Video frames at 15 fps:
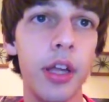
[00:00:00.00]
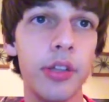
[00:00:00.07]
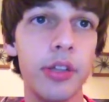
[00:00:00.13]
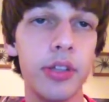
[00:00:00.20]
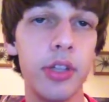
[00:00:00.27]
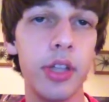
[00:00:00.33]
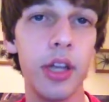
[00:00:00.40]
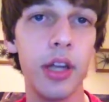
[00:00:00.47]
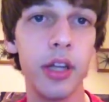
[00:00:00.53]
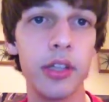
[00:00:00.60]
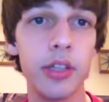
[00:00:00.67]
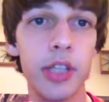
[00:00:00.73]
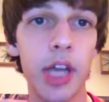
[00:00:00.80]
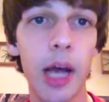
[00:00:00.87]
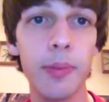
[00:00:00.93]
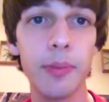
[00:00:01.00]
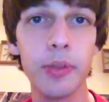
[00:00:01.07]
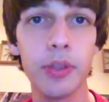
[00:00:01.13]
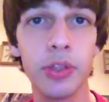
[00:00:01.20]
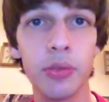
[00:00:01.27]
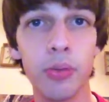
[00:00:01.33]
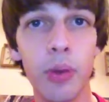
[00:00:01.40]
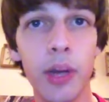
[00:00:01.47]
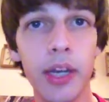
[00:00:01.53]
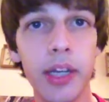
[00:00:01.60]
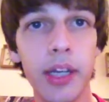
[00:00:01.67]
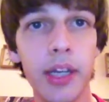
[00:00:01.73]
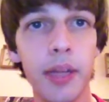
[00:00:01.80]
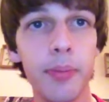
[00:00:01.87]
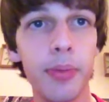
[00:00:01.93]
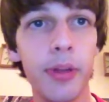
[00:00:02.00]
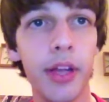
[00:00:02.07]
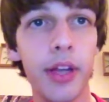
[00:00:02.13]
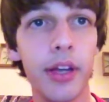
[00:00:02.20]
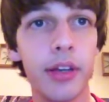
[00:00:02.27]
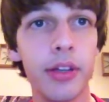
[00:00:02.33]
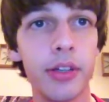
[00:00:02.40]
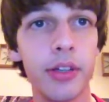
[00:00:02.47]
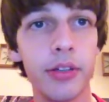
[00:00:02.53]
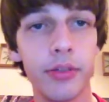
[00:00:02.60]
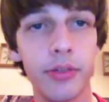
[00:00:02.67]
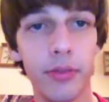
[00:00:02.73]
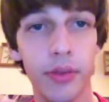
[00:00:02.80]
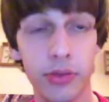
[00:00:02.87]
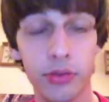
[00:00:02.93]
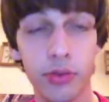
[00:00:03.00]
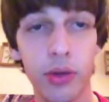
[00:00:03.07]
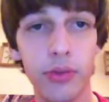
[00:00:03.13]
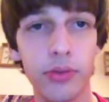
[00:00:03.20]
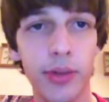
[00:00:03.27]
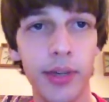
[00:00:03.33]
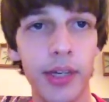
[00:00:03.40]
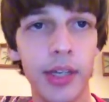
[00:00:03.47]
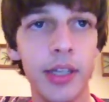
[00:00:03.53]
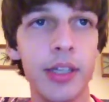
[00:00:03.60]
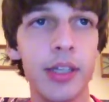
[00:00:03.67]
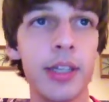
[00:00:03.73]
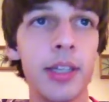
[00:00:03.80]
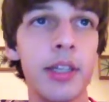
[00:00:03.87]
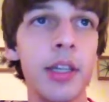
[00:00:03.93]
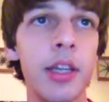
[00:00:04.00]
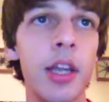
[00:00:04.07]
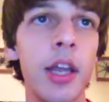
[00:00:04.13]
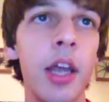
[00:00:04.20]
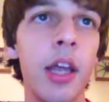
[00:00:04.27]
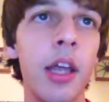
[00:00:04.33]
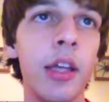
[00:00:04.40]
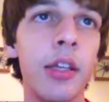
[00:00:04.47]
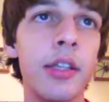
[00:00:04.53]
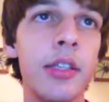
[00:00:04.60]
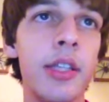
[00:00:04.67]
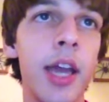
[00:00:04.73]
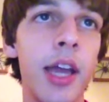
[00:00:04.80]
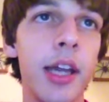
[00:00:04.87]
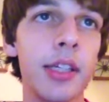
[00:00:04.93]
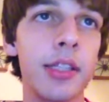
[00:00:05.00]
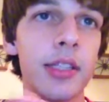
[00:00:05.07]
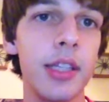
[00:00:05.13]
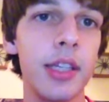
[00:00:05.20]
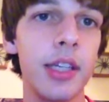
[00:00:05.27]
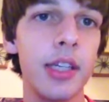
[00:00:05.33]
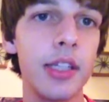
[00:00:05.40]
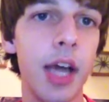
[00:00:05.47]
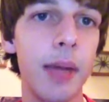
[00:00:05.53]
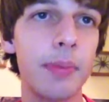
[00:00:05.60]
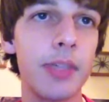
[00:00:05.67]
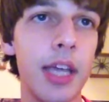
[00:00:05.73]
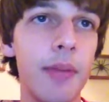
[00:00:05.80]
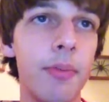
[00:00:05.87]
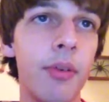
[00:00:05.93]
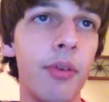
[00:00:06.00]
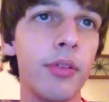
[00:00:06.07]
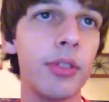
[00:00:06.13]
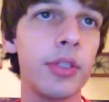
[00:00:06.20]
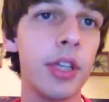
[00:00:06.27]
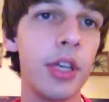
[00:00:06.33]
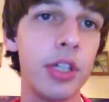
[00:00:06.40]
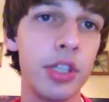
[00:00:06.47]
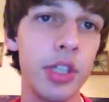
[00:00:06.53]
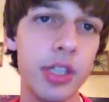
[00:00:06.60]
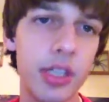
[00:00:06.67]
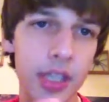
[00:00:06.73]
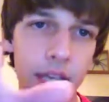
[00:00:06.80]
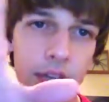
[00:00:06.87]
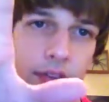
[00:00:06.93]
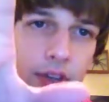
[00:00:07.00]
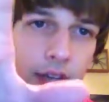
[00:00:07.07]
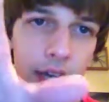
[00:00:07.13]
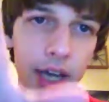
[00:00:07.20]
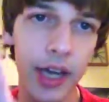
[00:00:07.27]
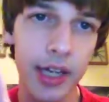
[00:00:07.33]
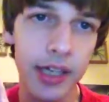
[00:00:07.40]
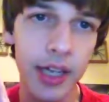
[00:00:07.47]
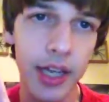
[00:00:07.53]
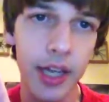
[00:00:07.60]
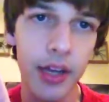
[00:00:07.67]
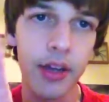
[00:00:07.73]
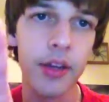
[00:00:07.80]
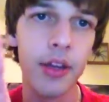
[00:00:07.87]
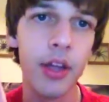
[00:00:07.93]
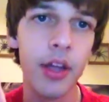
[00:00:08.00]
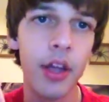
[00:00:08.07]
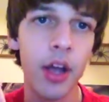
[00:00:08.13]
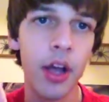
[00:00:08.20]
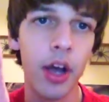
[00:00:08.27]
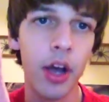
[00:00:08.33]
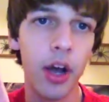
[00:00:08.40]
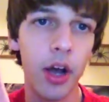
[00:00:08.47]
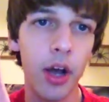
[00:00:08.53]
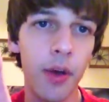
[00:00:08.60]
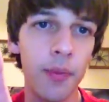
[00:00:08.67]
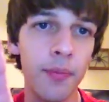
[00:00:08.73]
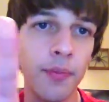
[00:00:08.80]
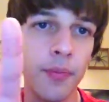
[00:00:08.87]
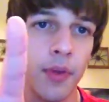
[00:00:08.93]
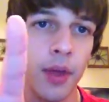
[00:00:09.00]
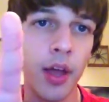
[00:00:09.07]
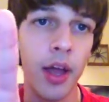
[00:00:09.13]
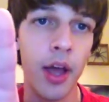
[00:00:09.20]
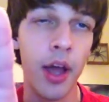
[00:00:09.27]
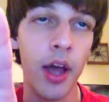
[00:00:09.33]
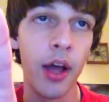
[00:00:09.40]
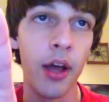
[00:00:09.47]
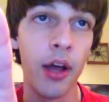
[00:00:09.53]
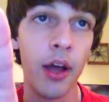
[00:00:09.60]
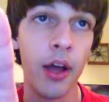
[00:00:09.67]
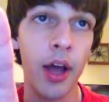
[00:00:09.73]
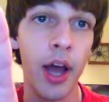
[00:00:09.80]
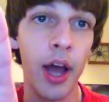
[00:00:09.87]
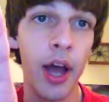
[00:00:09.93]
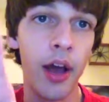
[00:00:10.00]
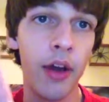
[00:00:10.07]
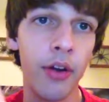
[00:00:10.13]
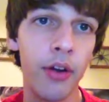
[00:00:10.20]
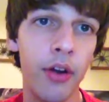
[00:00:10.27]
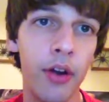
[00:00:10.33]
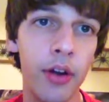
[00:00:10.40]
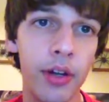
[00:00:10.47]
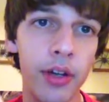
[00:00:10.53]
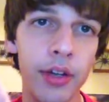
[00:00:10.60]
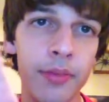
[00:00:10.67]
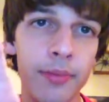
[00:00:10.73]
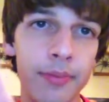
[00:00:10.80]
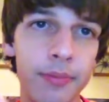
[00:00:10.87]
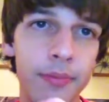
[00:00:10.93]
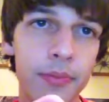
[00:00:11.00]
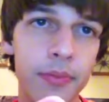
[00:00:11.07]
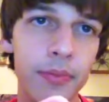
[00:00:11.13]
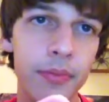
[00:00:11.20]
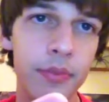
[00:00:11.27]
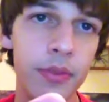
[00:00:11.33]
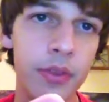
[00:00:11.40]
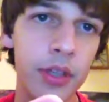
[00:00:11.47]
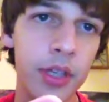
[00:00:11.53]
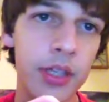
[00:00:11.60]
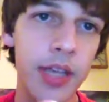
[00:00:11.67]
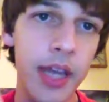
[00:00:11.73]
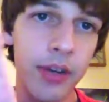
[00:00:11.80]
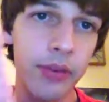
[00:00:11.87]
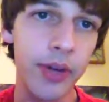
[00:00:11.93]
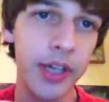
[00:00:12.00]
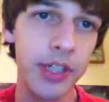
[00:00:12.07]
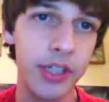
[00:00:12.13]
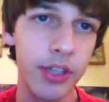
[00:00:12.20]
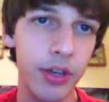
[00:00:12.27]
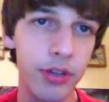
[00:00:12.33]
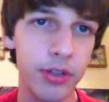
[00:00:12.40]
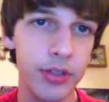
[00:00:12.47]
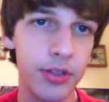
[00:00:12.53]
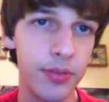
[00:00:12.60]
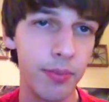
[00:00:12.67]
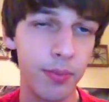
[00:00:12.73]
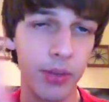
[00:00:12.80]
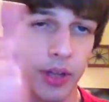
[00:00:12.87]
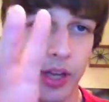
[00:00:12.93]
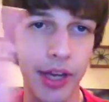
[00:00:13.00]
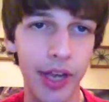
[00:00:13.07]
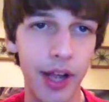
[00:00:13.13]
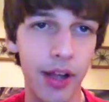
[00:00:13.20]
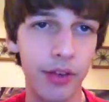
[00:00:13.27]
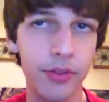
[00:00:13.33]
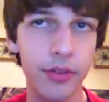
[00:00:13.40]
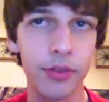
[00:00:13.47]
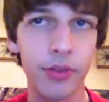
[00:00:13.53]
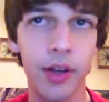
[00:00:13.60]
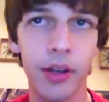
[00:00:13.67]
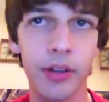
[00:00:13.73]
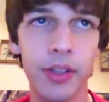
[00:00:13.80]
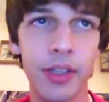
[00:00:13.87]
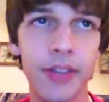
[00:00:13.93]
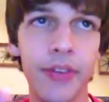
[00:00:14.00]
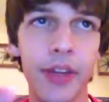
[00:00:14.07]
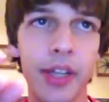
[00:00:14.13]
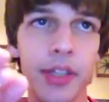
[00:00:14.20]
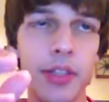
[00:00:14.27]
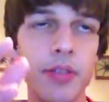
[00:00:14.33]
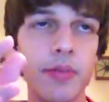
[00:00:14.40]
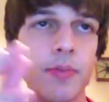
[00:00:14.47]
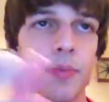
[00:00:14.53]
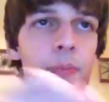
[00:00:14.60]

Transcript: to the top 20 player, well, 12-20 decks in the top tables, just to give you an idea how are the deck ratios played out throughout the events.